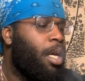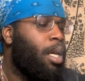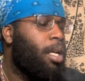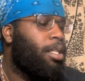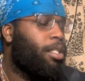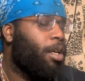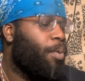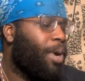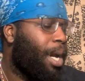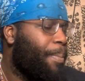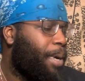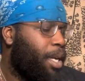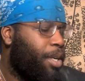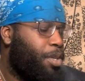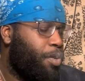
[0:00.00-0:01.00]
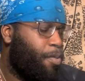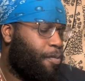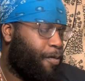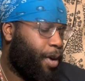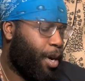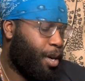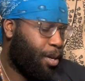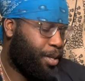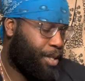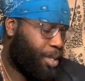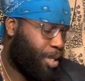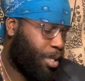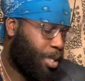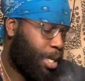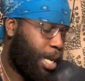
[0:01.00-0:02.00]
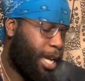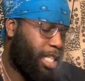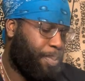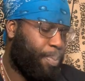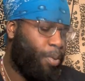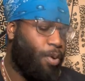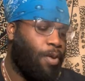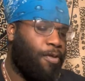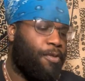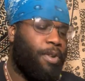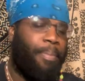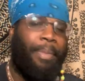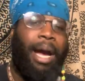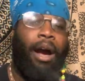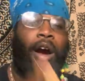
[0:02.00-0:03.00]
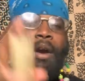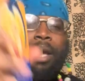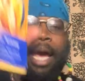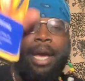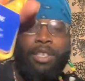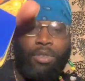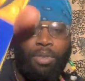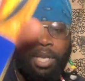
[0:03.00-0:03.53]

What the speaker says: So what I'm going to do first is pull from my Archangel